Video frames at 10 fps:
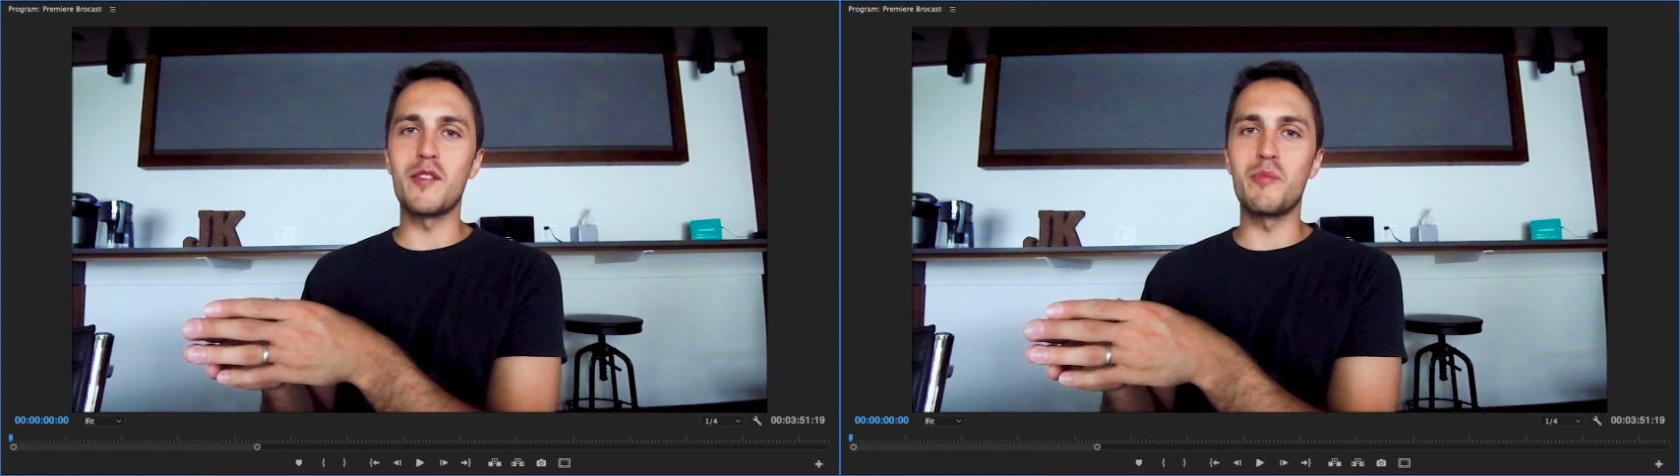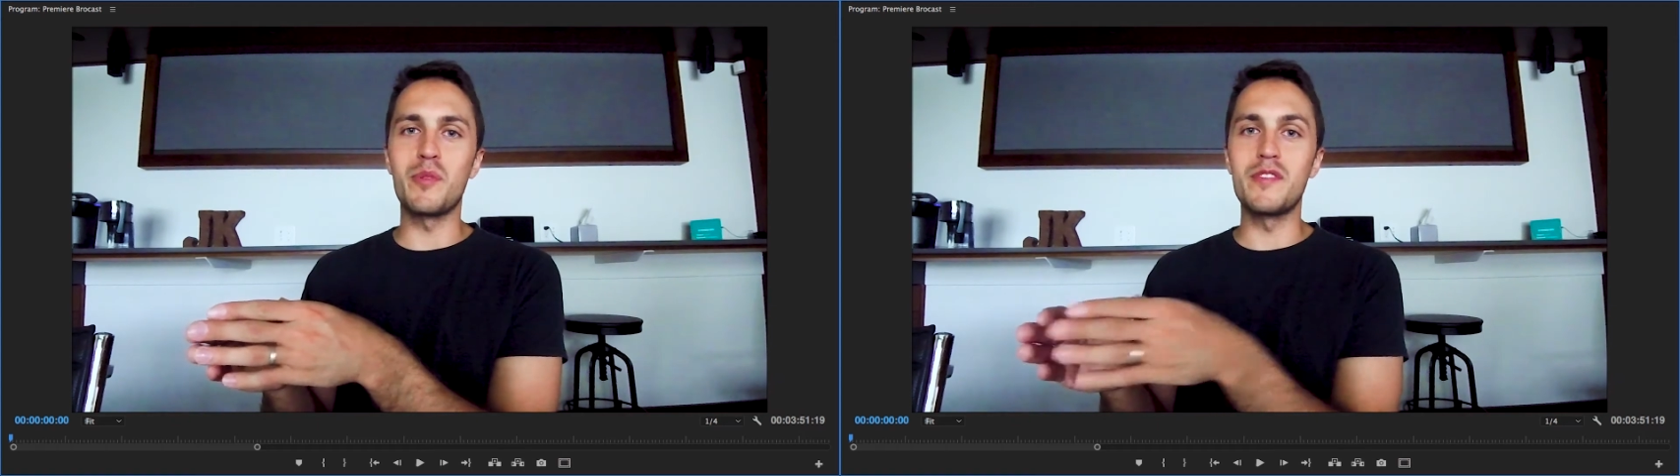the
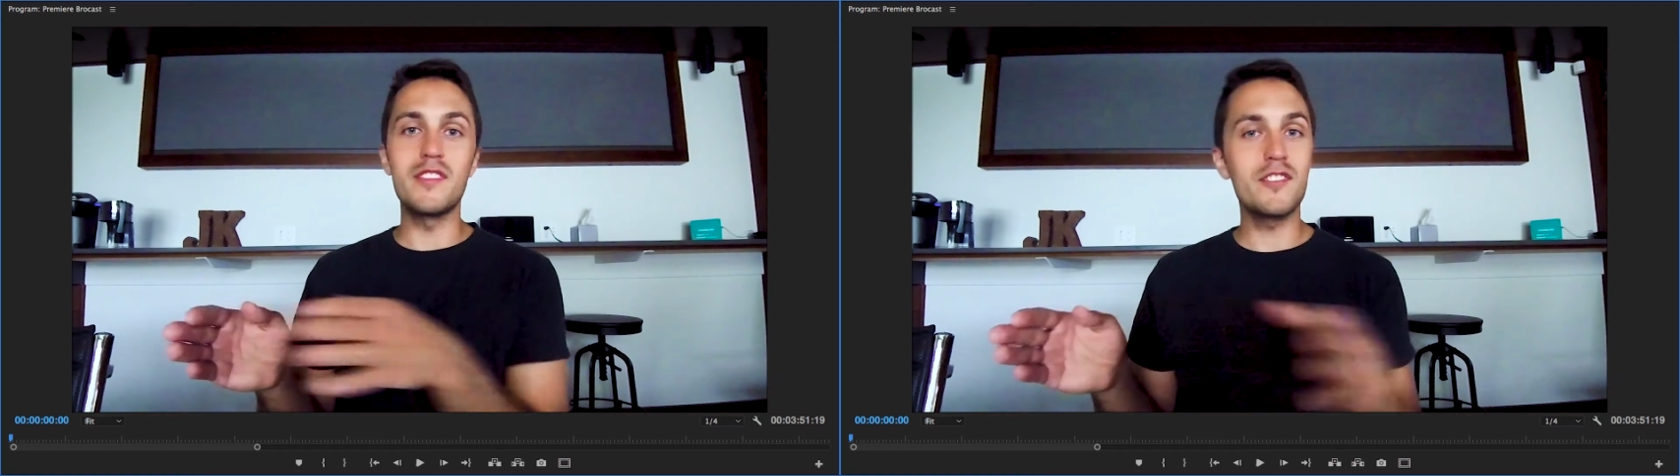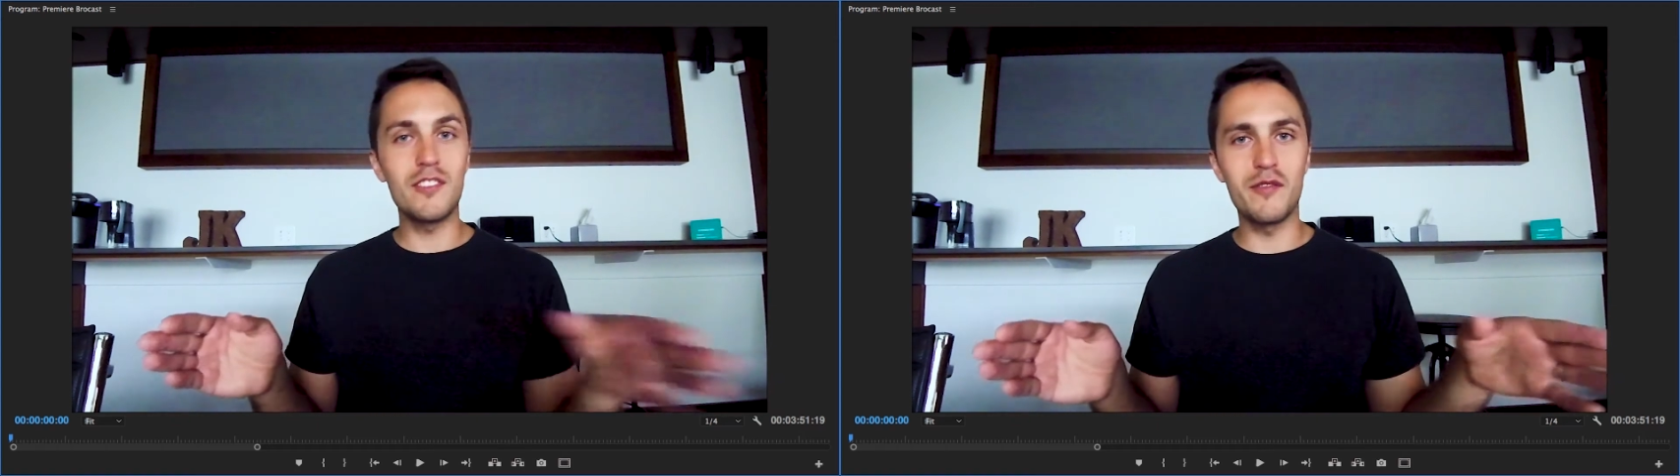
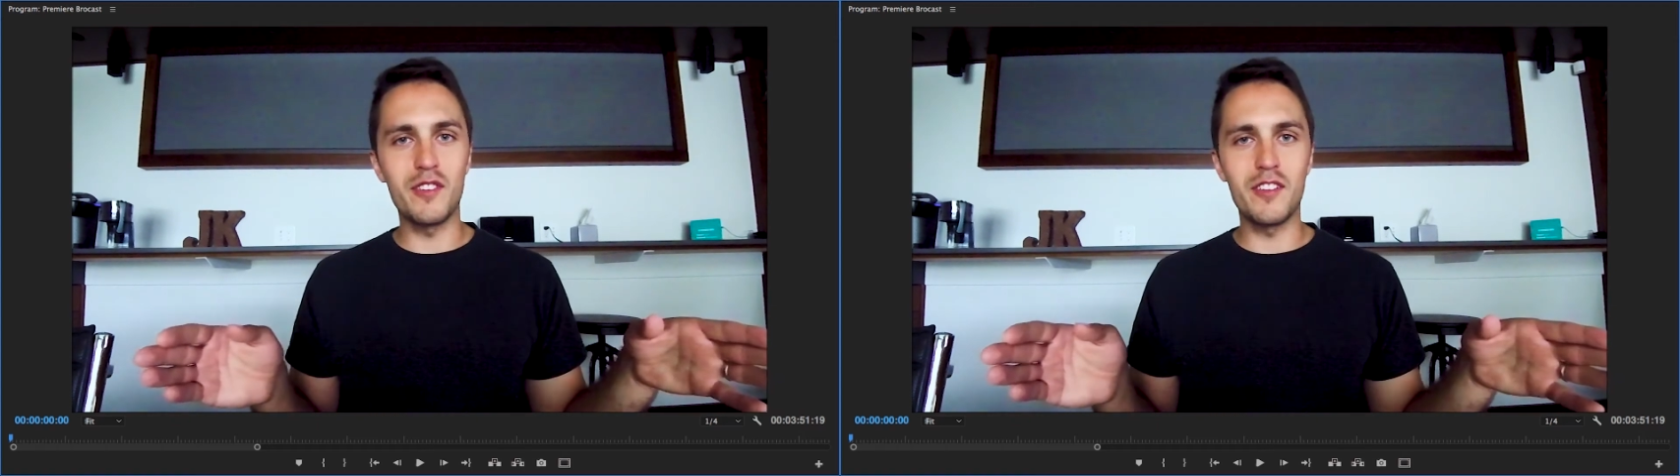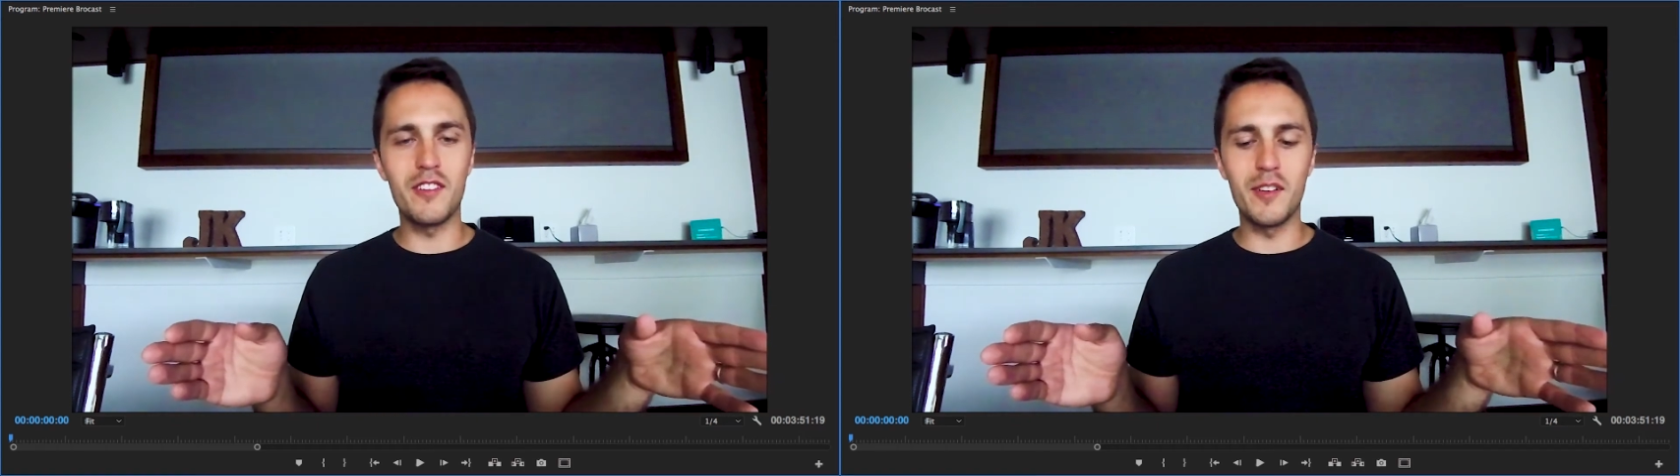position of the
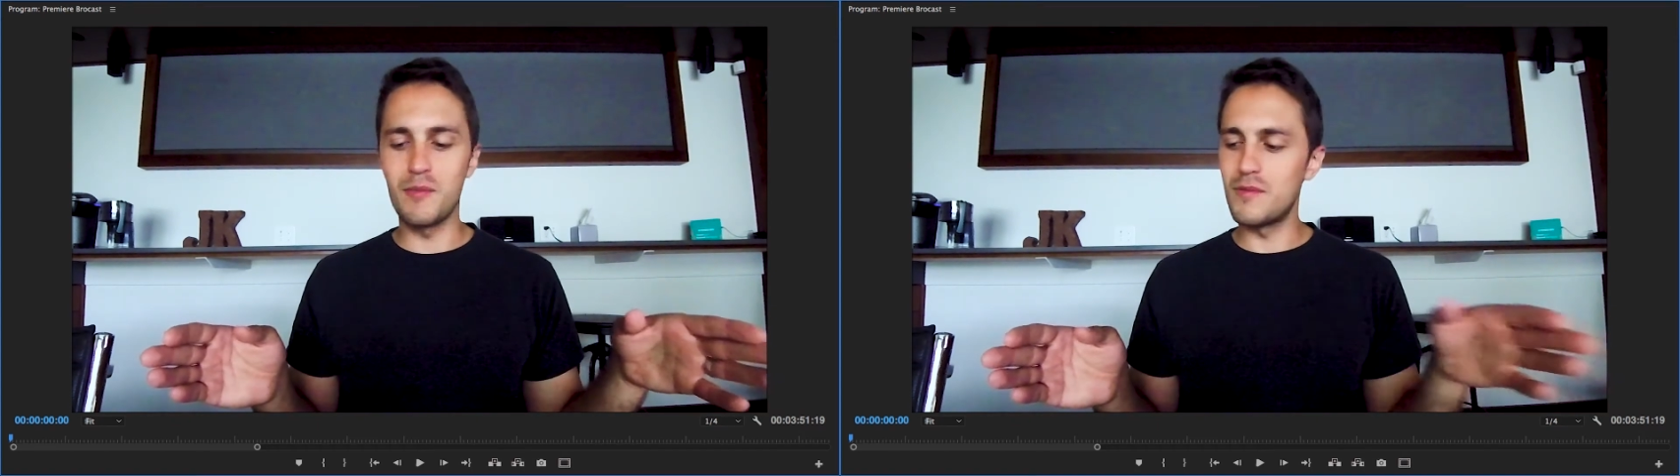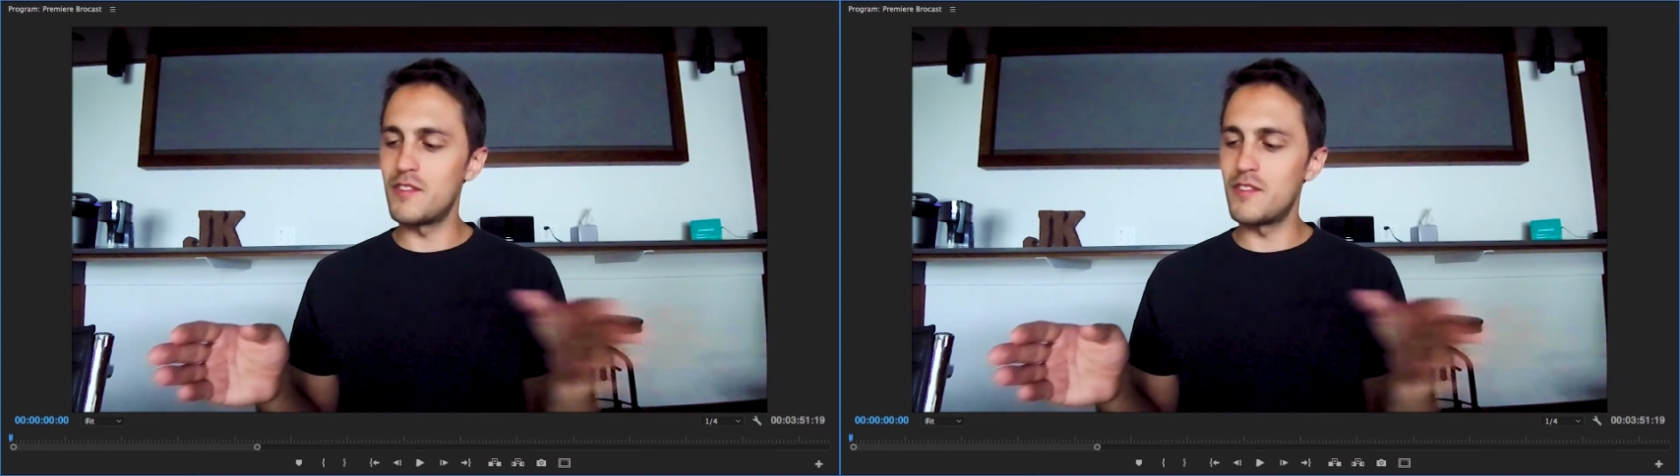clip